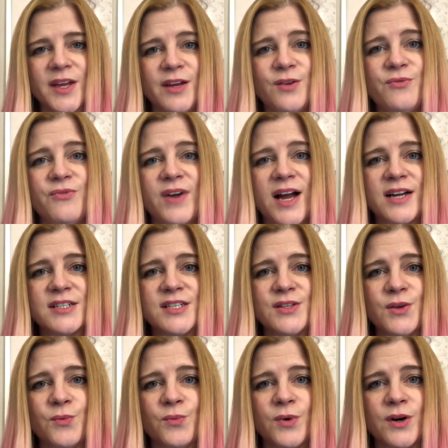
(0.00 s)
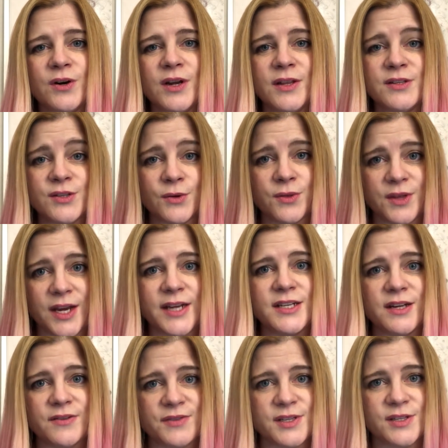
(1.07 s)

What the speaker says: And in fact, so the idea of